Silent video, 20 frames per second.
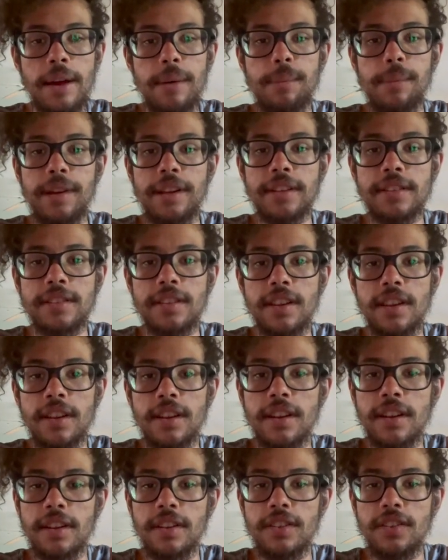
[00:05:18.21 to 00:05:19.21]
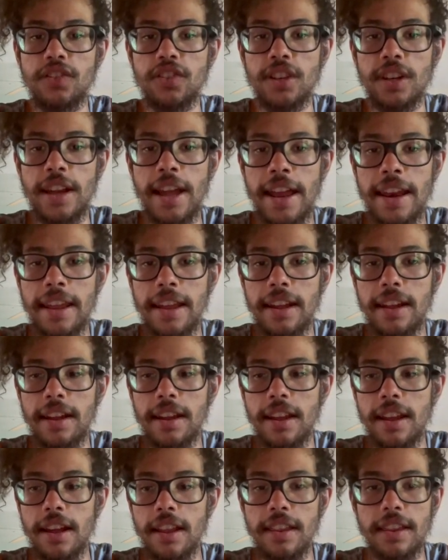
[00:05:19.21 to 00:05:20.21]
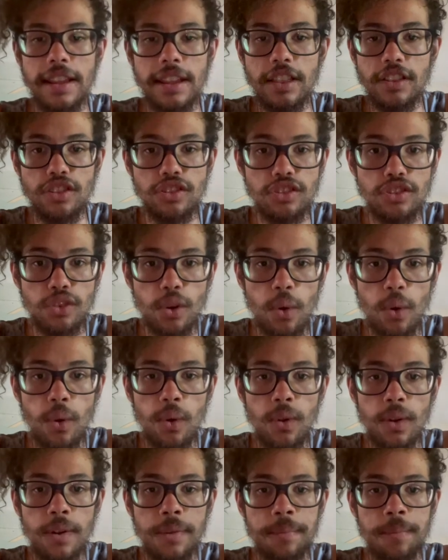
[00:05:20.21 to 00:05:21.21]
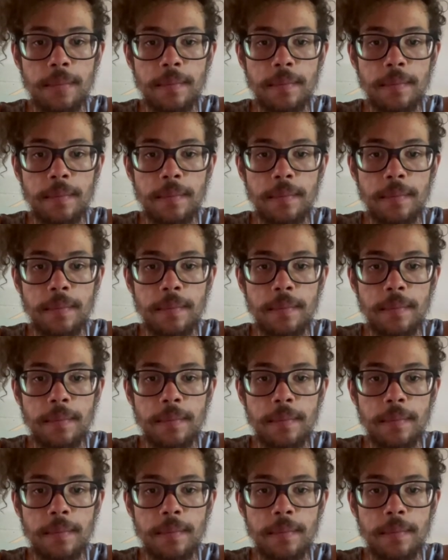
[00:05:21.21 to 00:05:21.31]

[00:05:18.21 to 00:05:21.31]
because of the genetic, like the soul